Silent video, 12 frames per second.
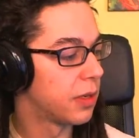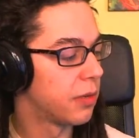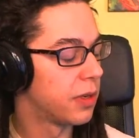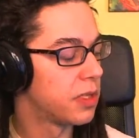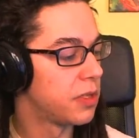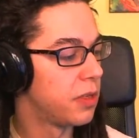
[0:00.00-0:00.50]

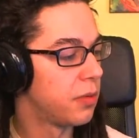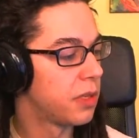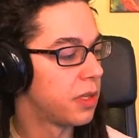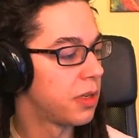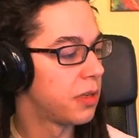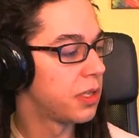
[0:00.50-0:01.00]
Chris, do you know what
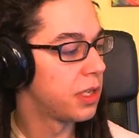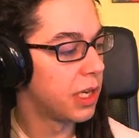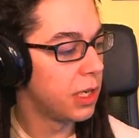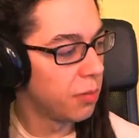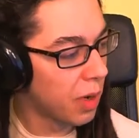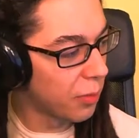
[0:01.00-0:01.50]

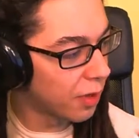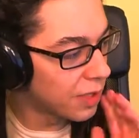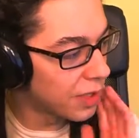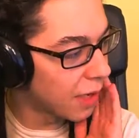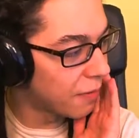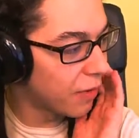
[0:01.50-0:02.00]
can you remember off
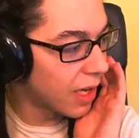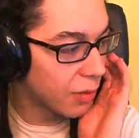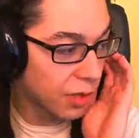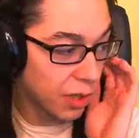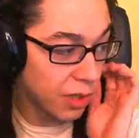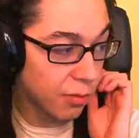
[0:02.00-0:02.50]
the top of your head
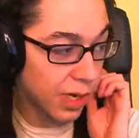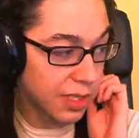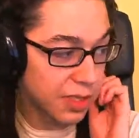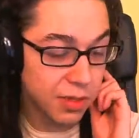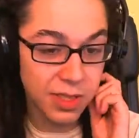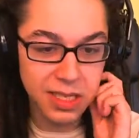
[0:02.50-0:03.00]
what their new
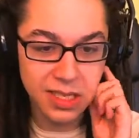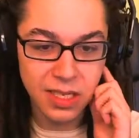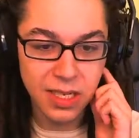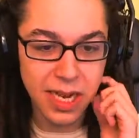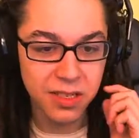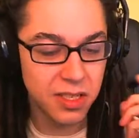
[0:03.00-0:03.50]
roster is? It's
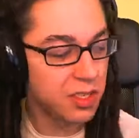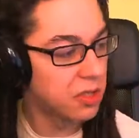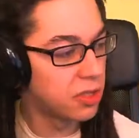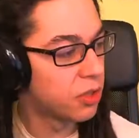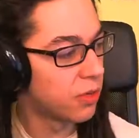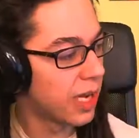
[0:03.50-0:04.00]

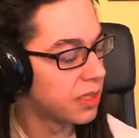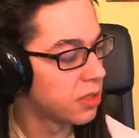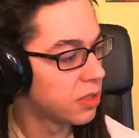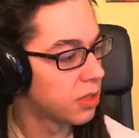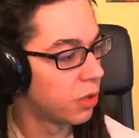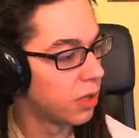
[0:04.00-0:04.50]
Nexus, Dread,
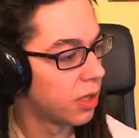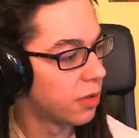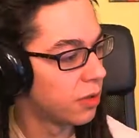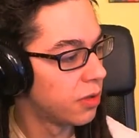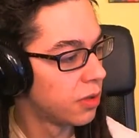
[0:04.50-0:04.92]
Solo.